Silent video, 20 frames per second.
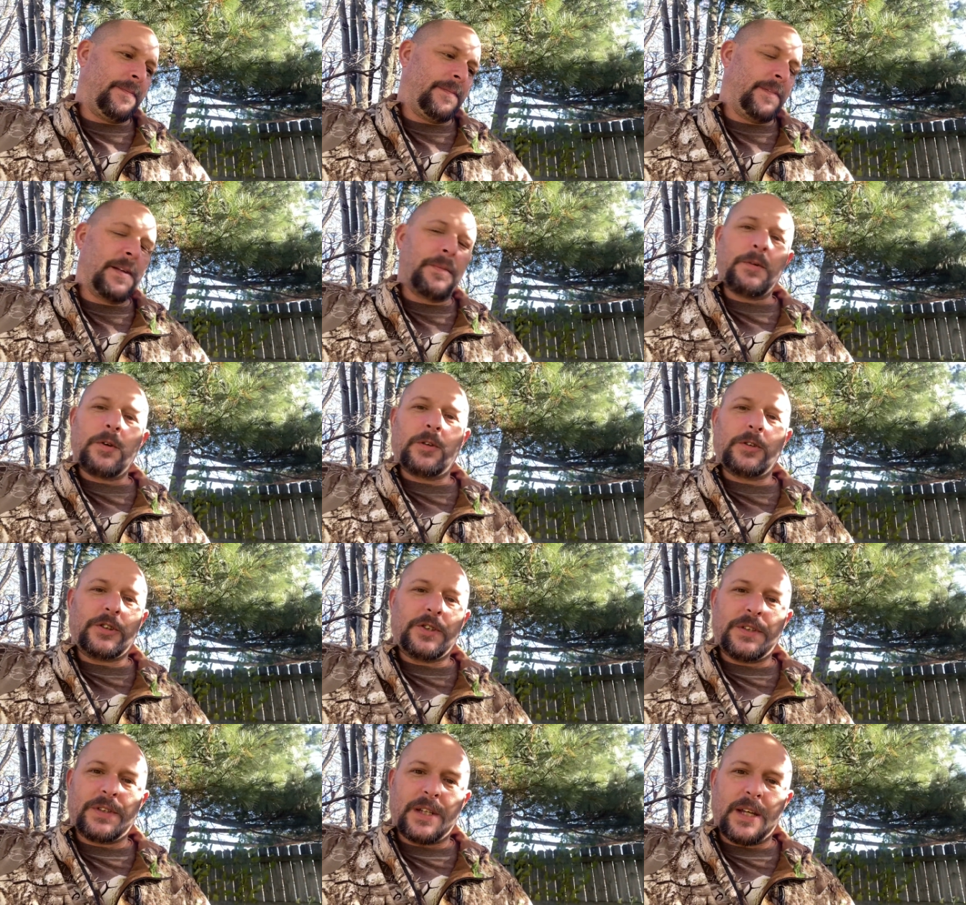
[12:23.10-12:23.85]
Let me know
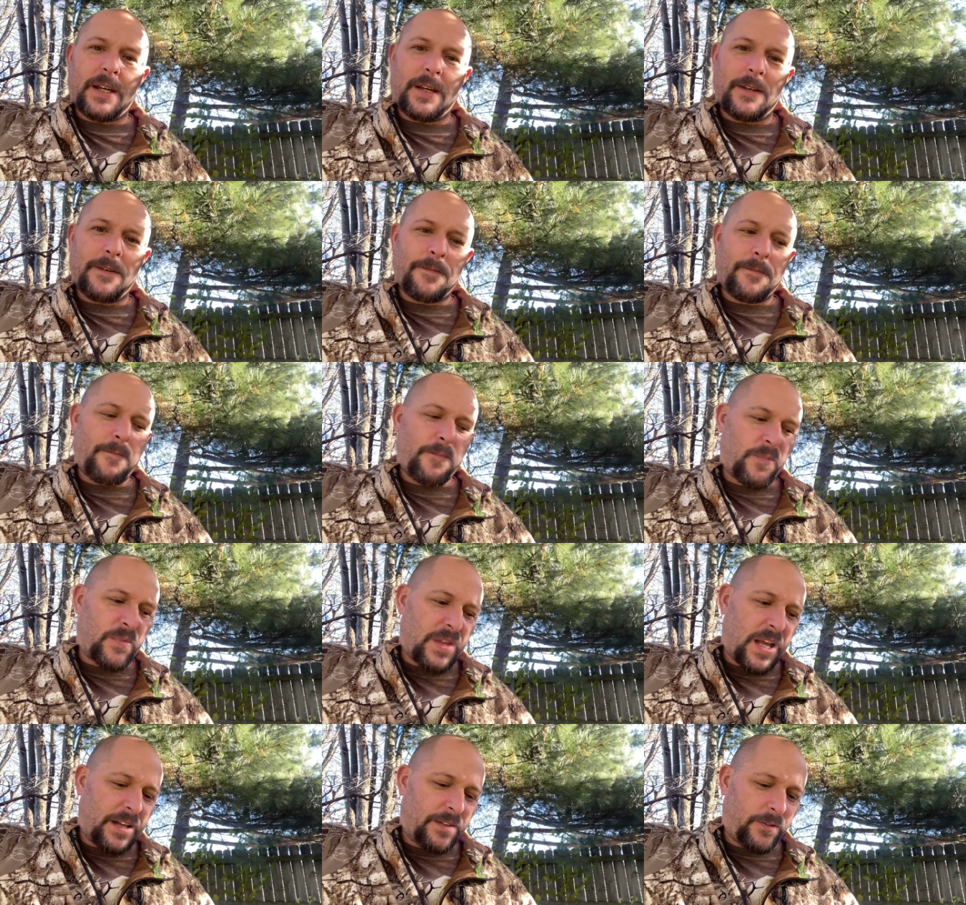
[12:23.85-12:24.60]
what you think.
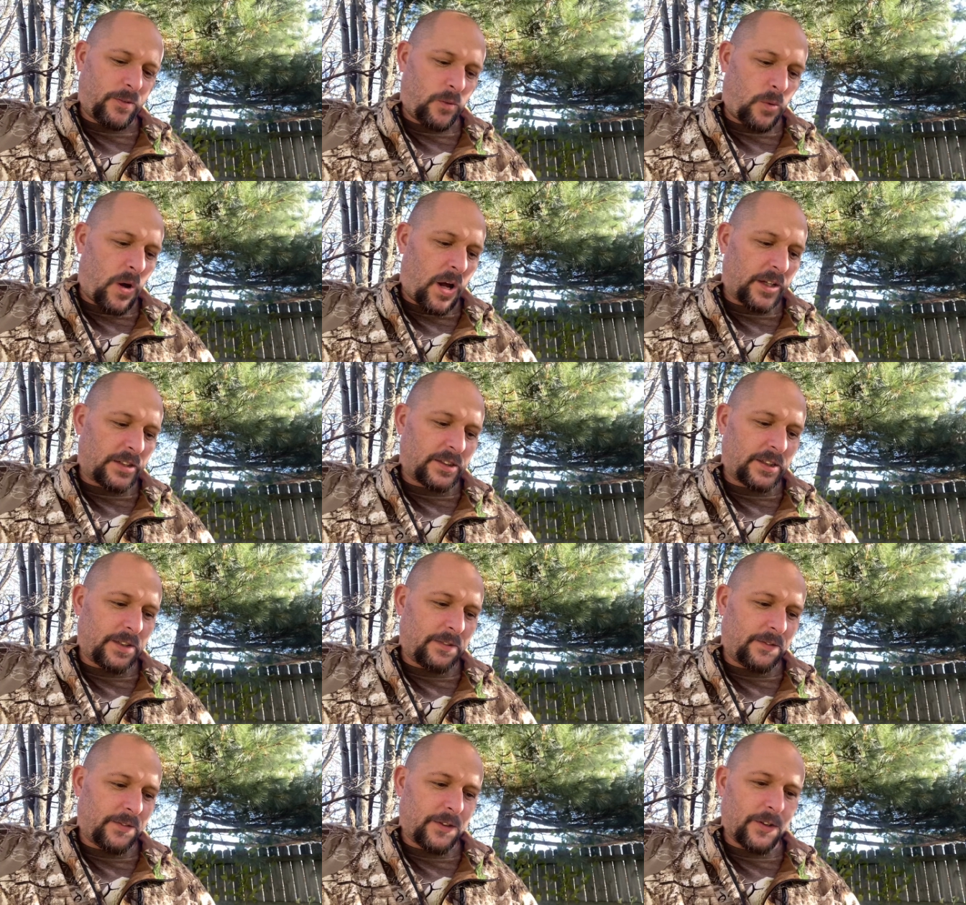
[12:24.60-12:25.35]
Thanks for
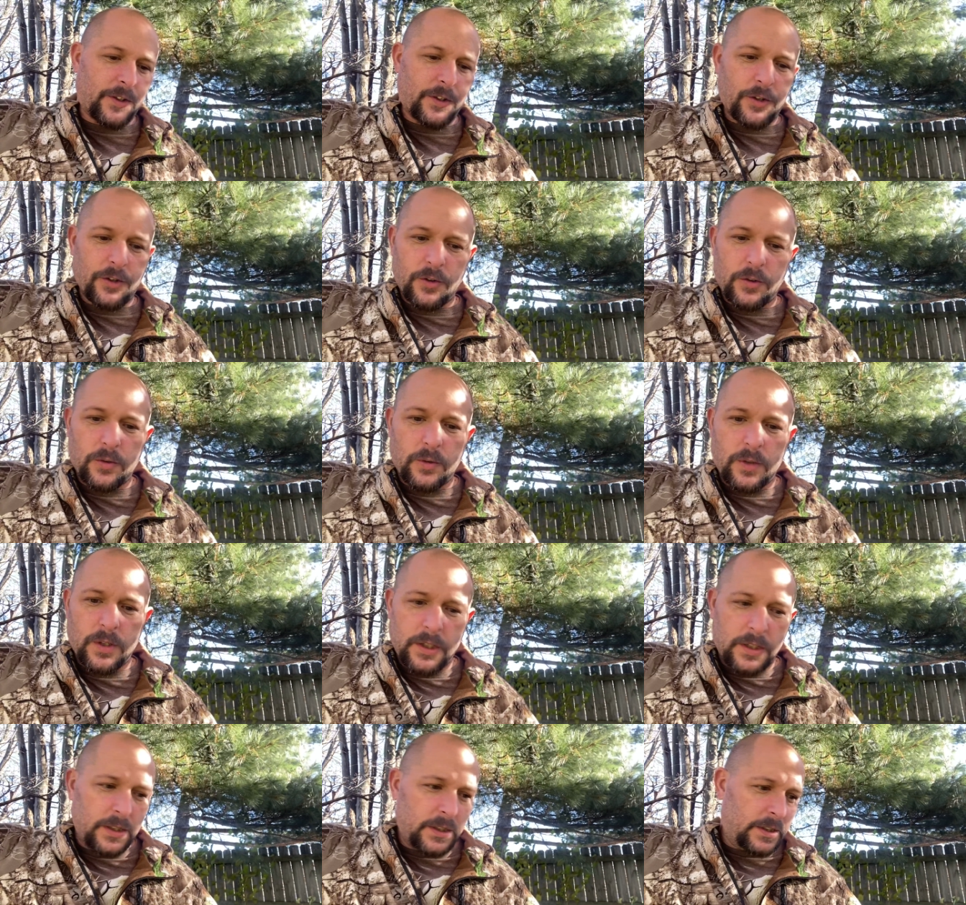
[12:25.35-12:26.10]
watching. If you're new,
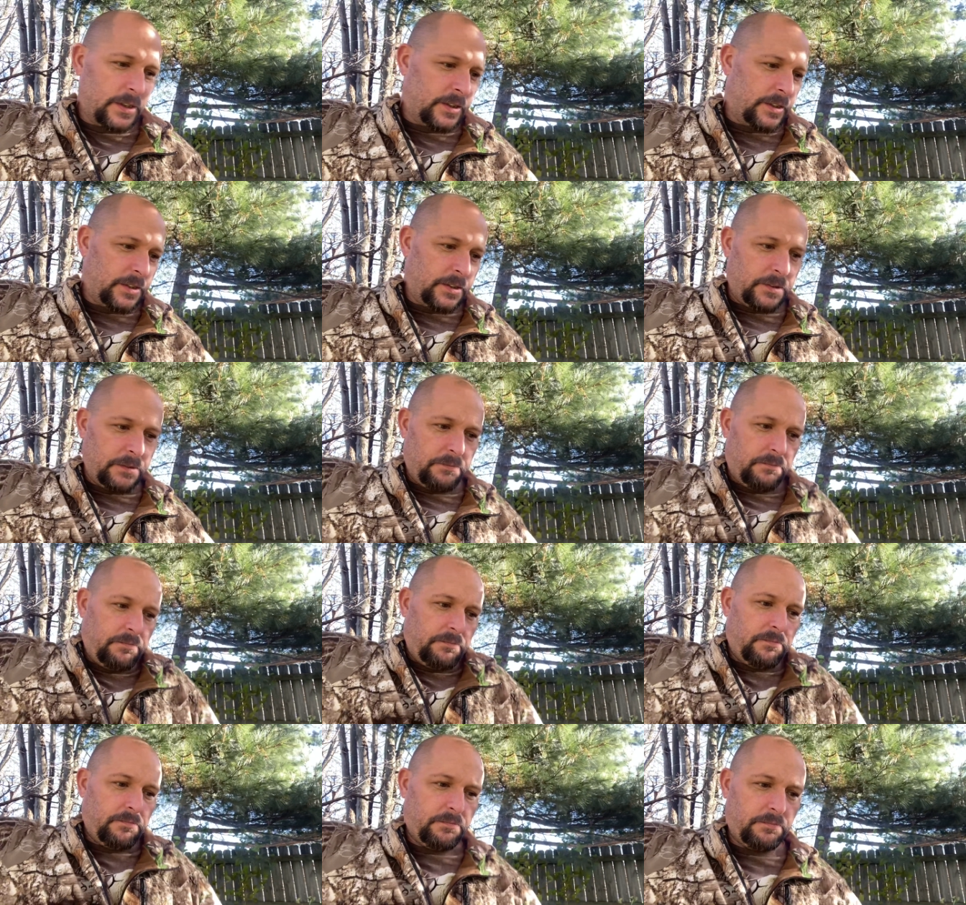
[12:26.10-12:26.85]

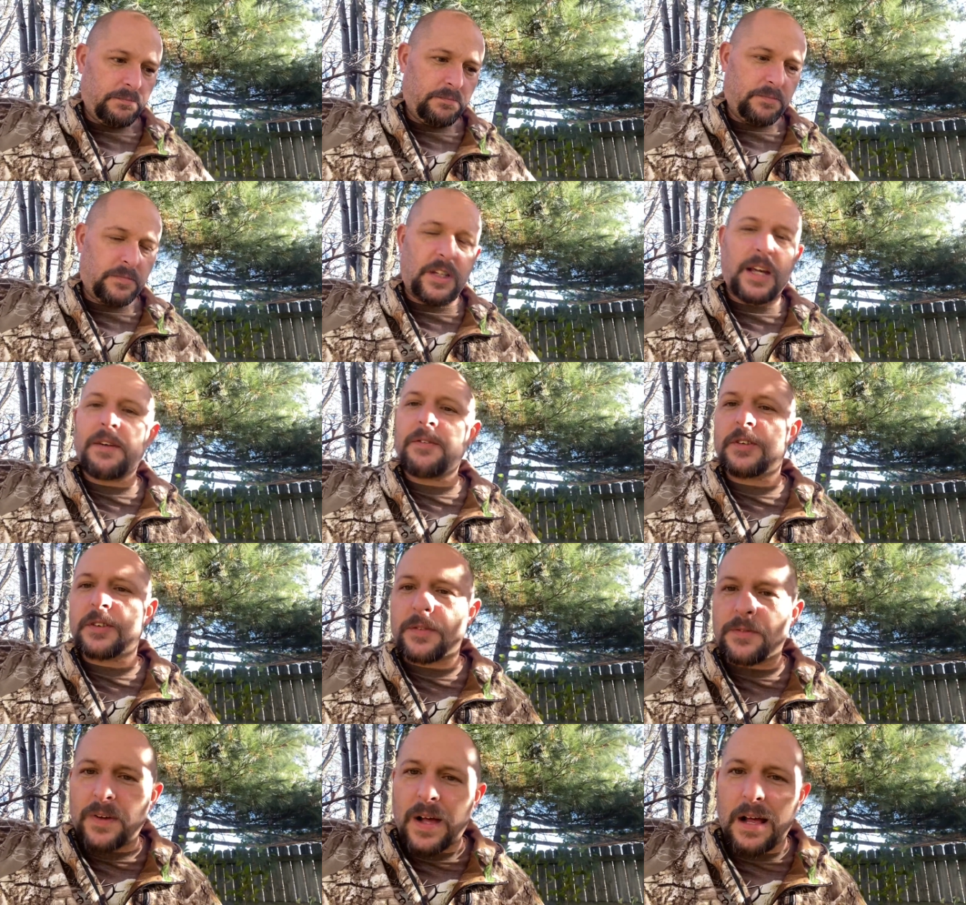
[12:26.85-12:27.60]
give
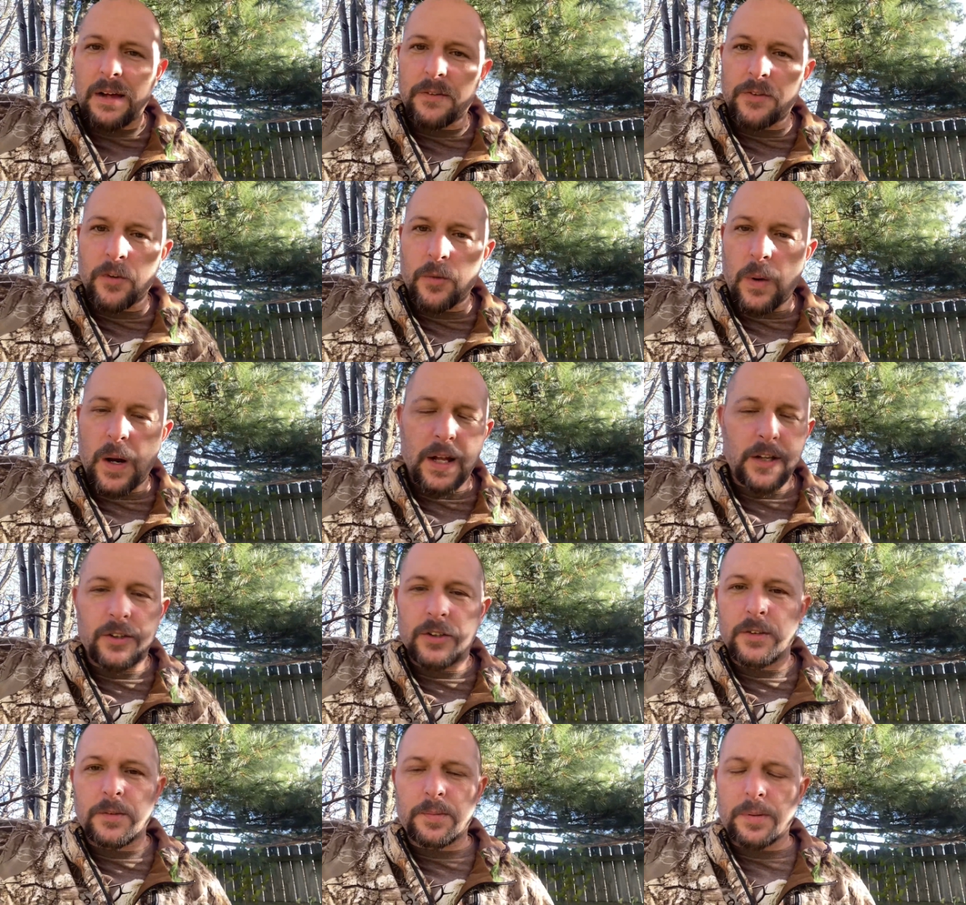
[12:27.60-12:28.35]
us a follow if you
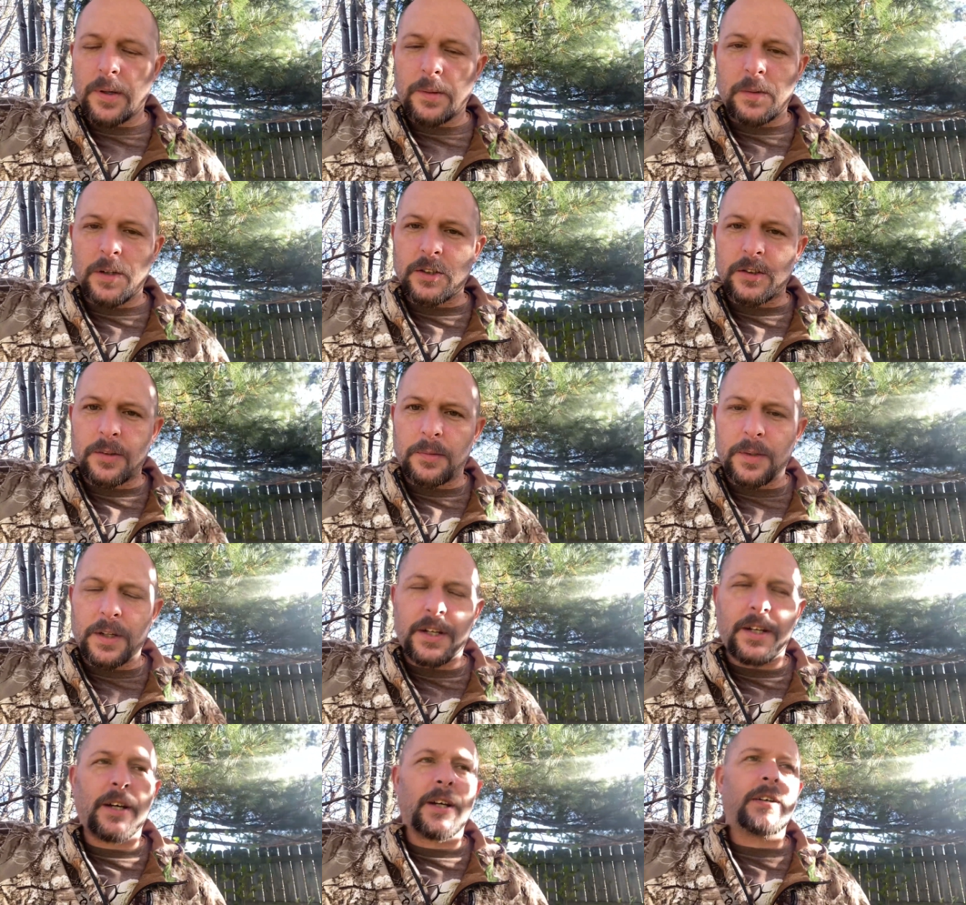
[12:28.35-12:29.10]
want to. Pretty much
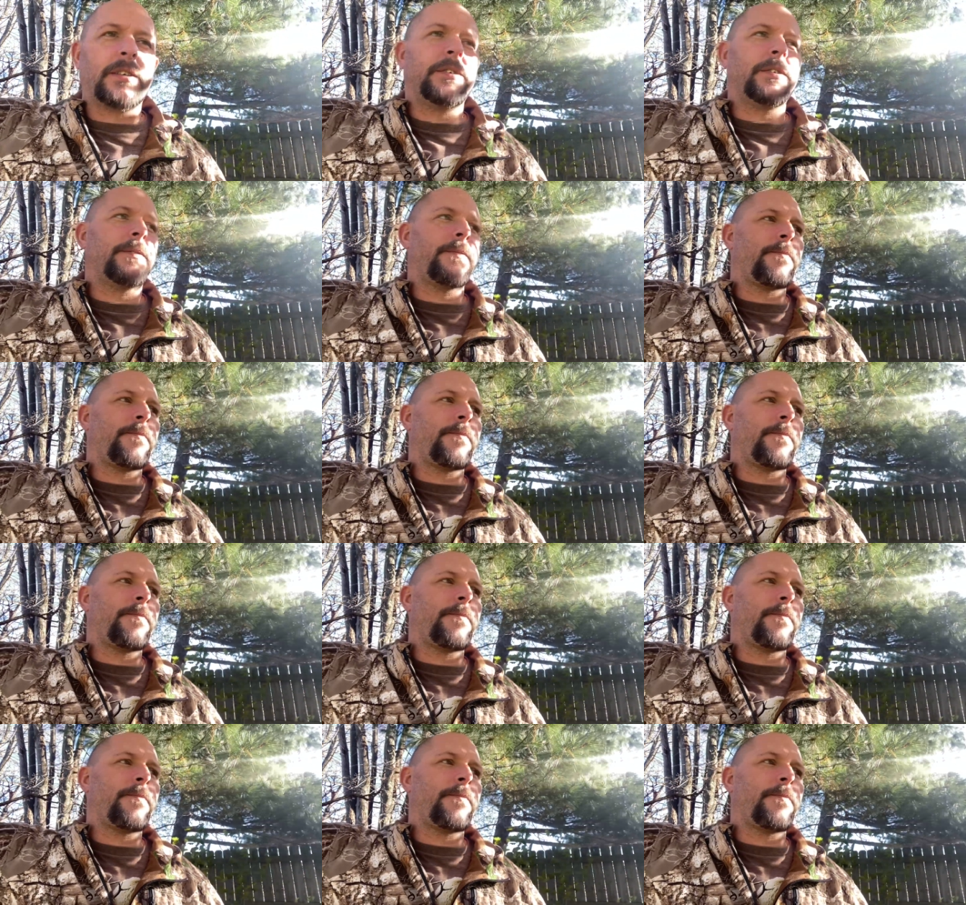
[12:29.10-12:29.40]
nobody does.